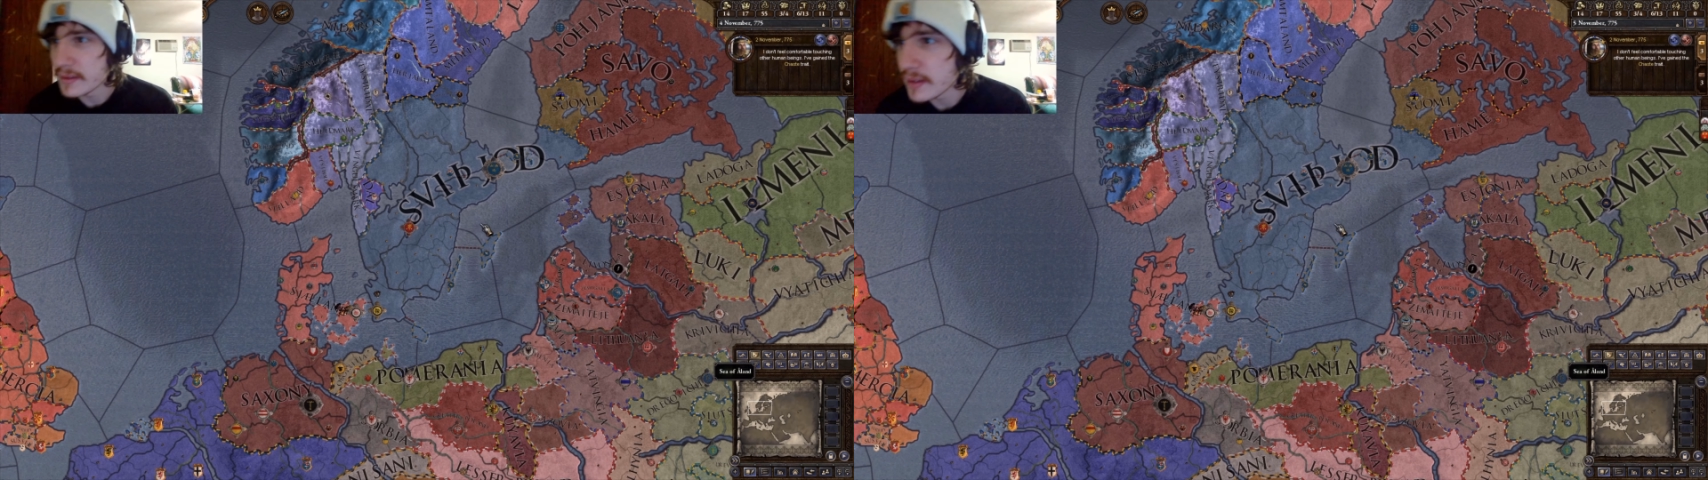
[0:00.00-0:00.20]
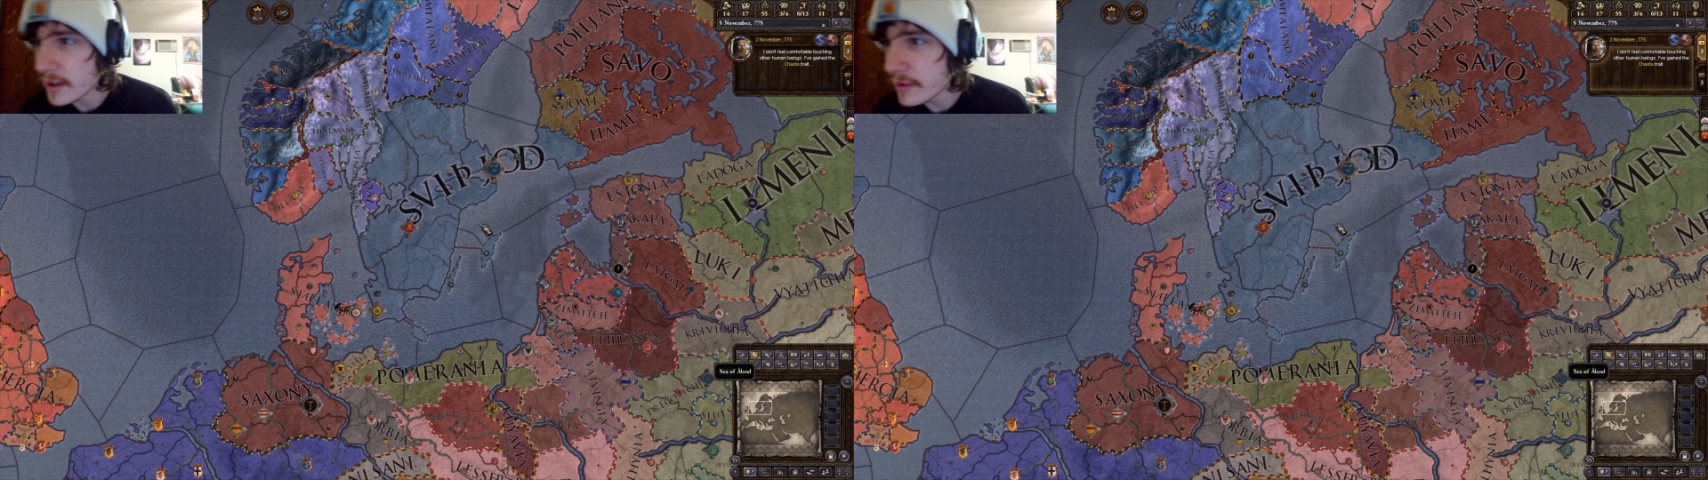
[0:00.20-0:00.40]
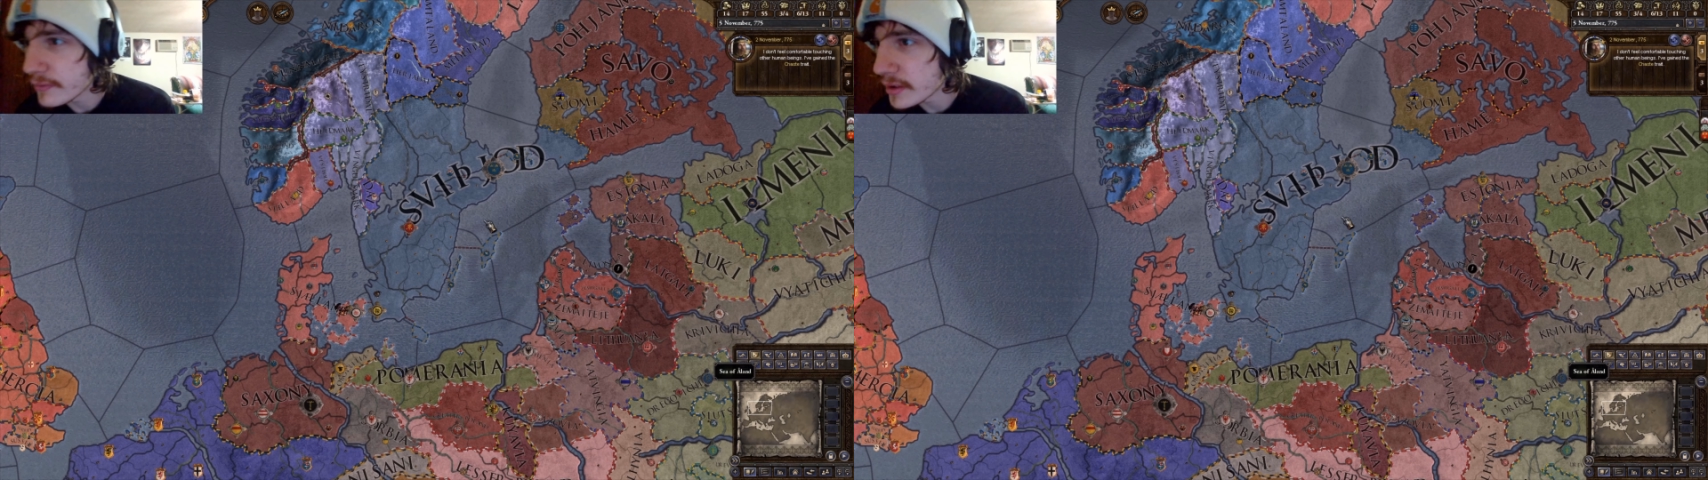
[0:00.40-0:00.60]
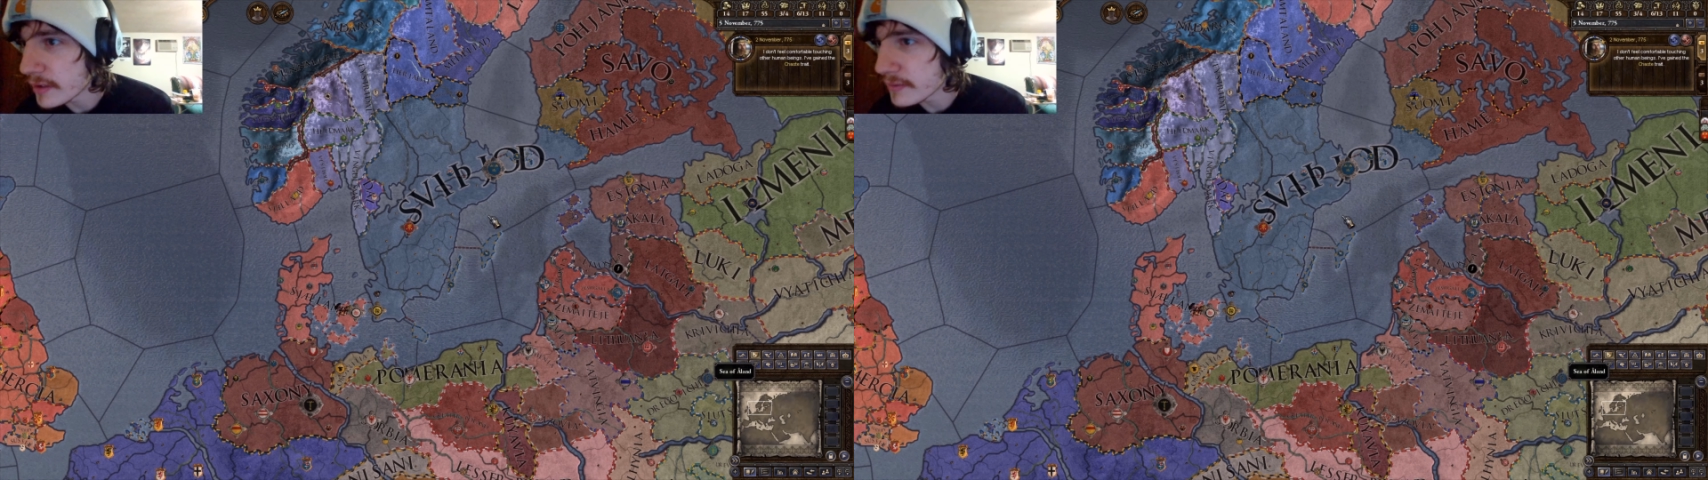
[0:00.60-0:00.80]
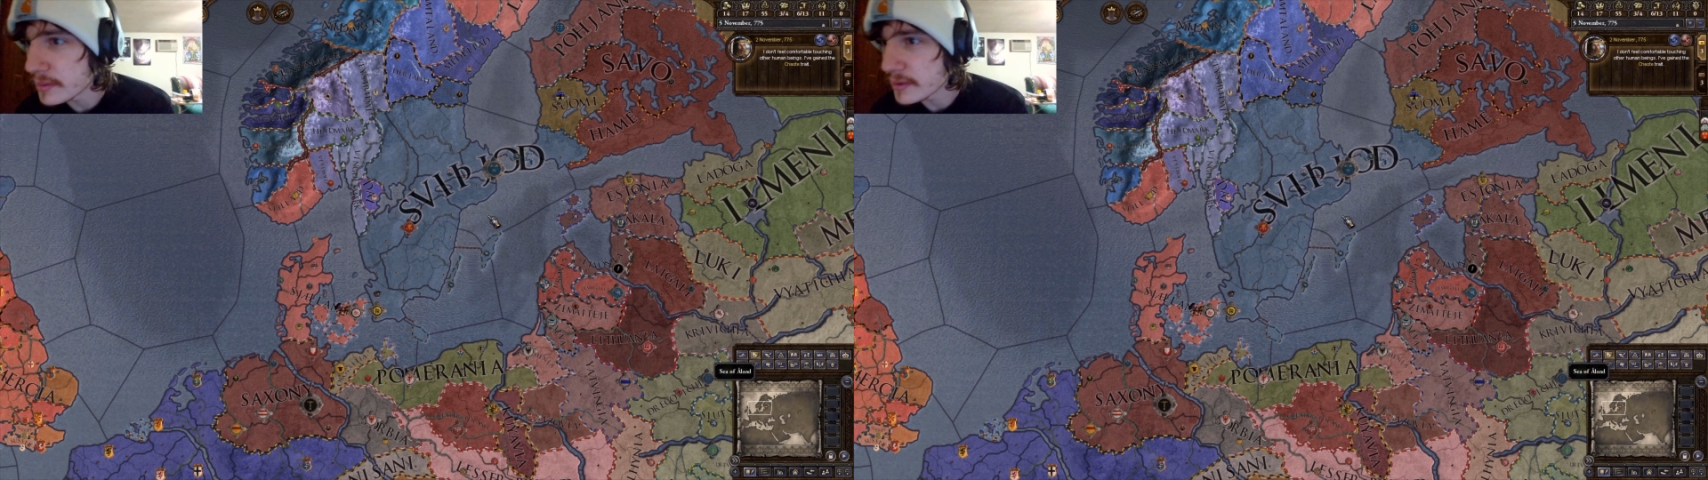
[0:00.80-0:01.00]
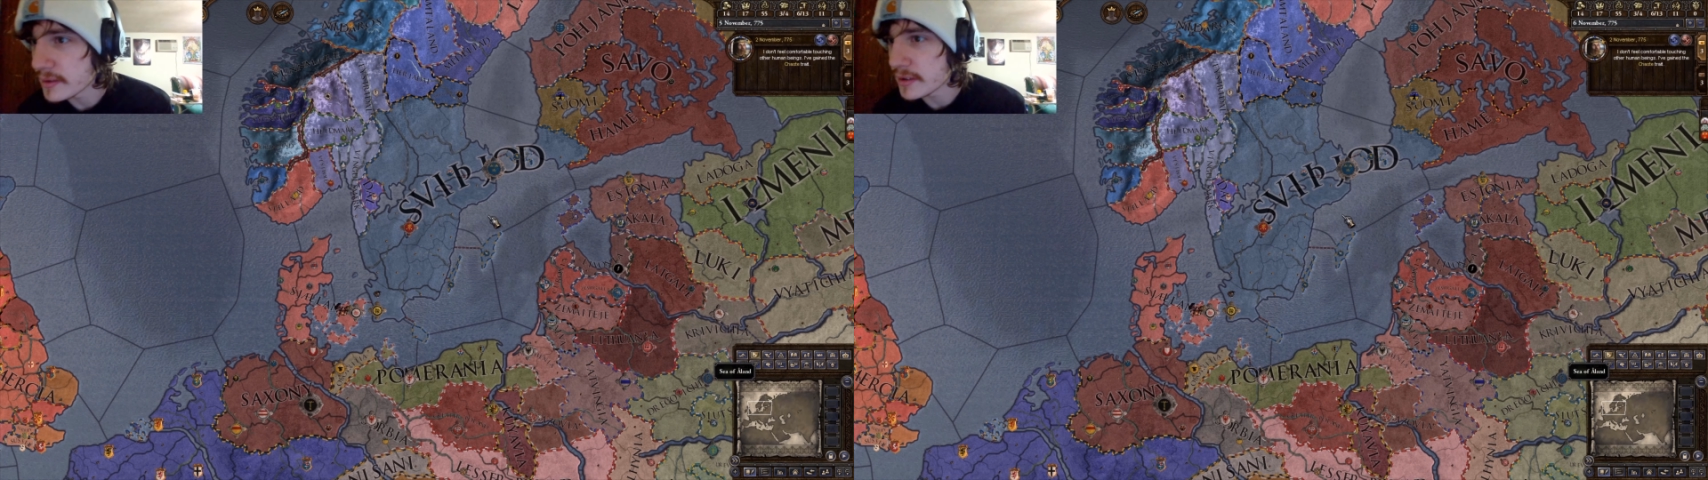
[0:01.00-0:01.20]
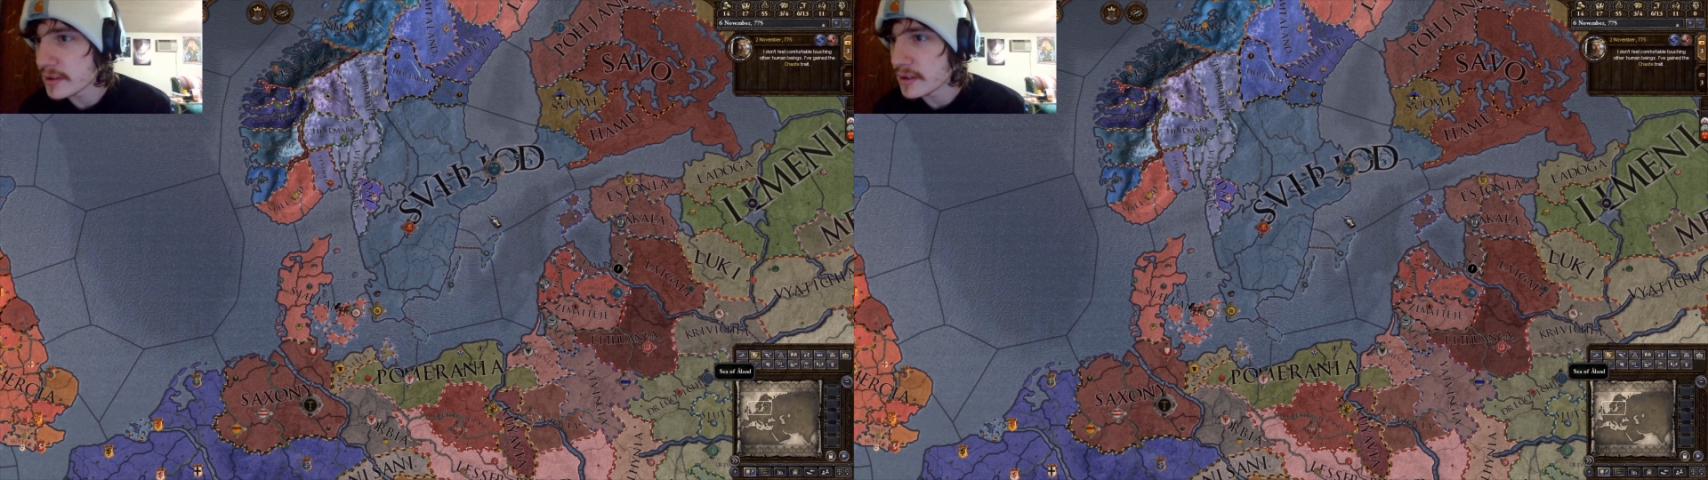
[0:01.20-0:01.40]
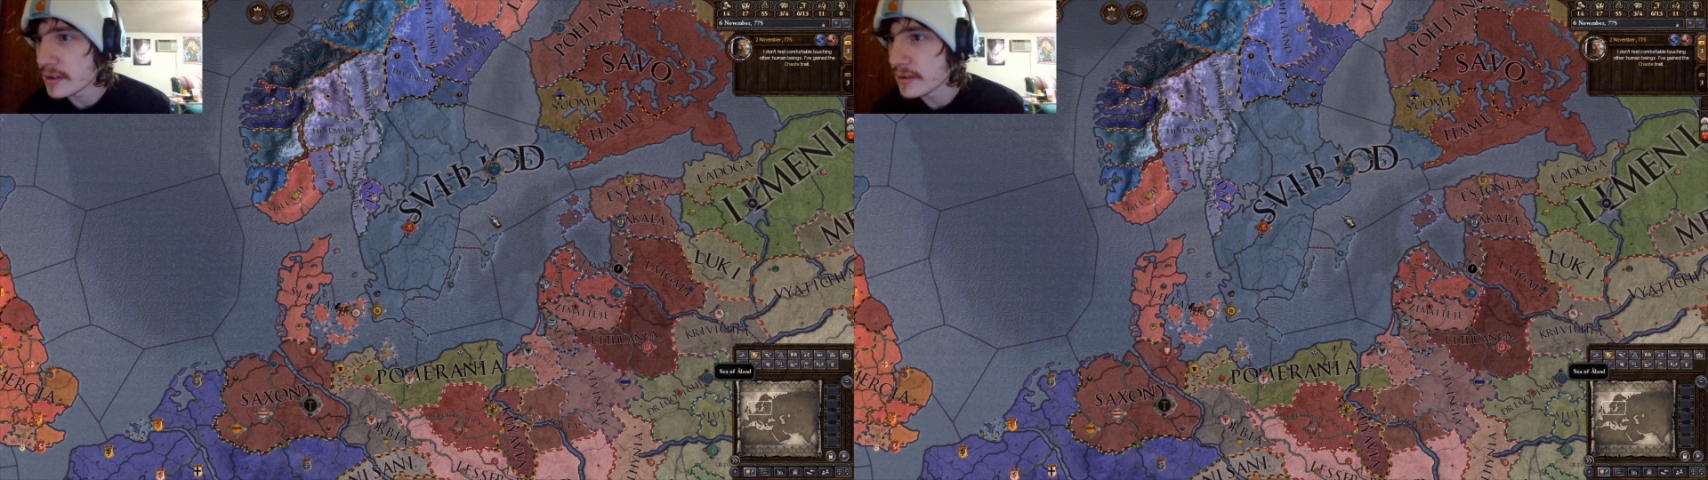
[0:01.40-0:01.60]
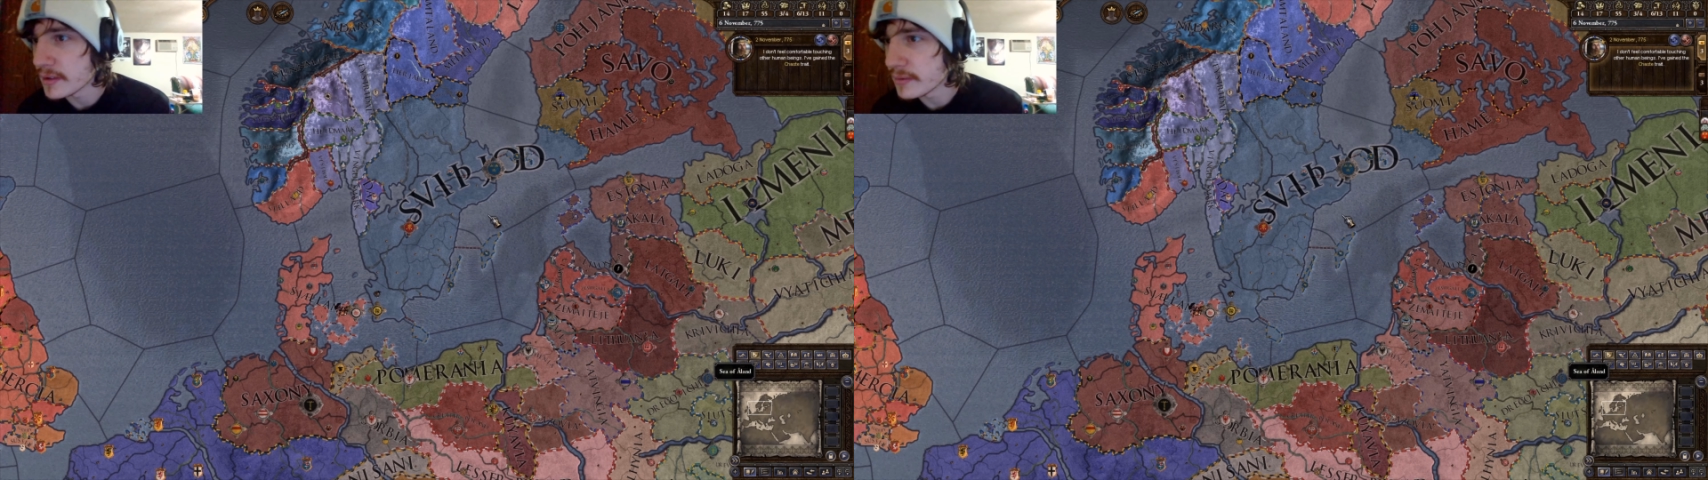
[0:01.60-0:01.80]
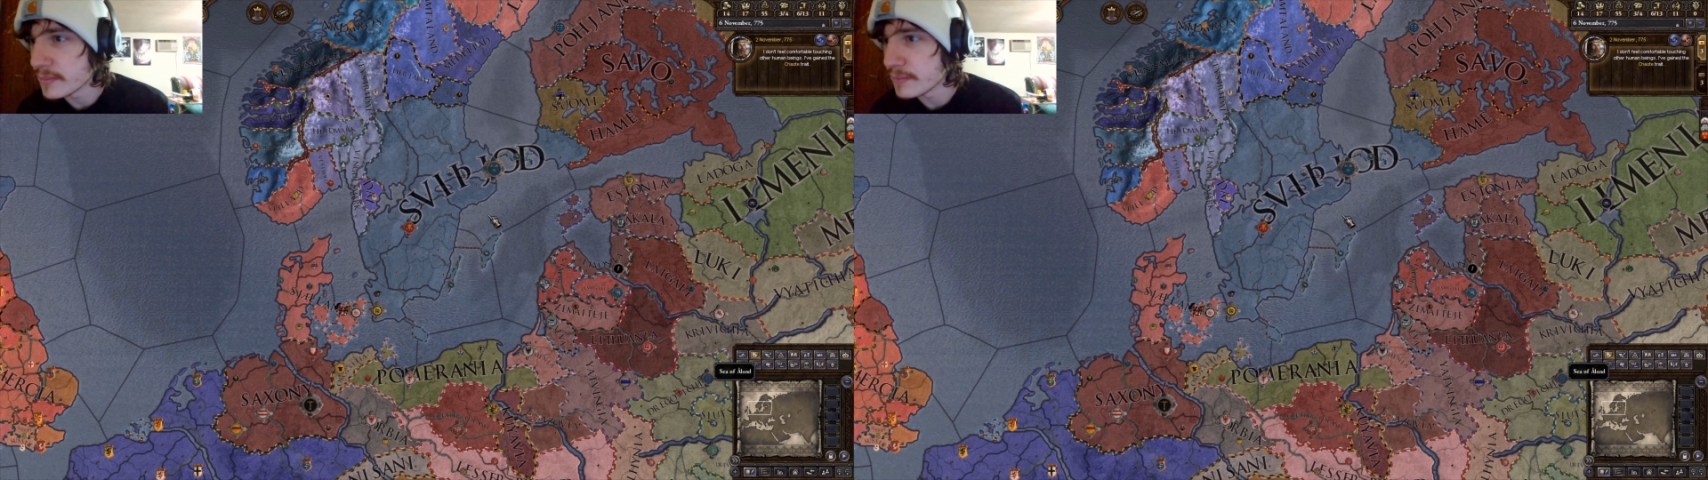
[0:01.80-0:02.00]
I don't feel comfortable touching other
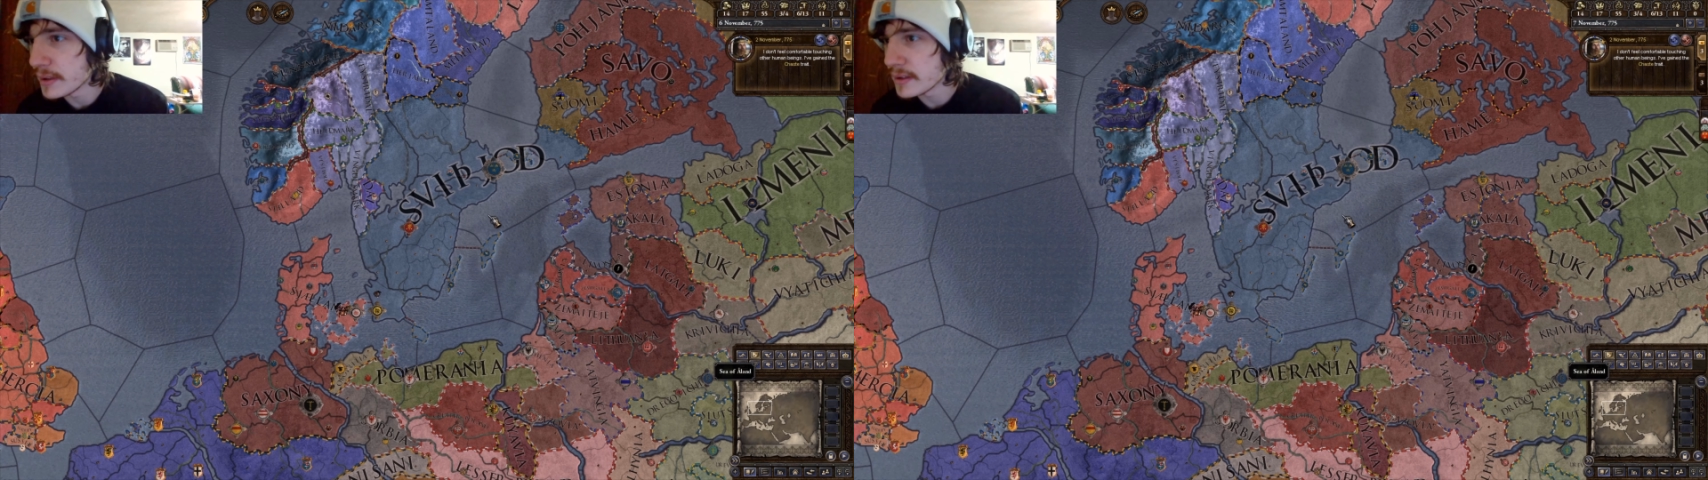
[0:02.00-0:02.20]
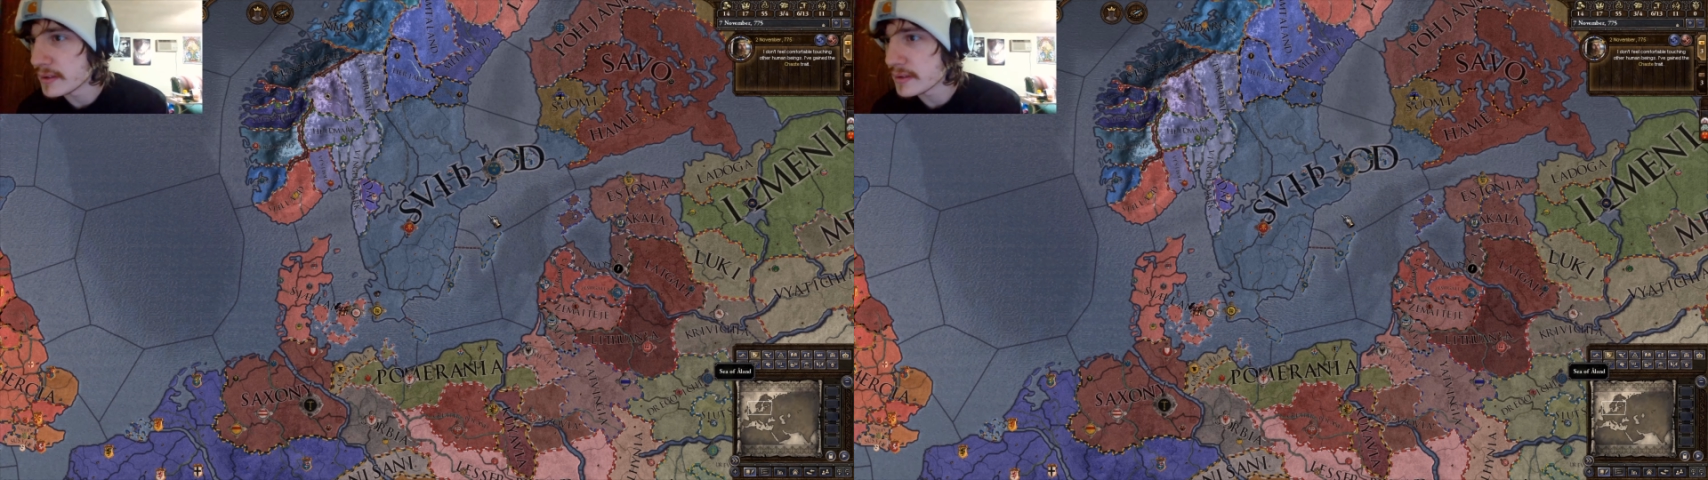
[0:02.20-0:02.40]
human beings.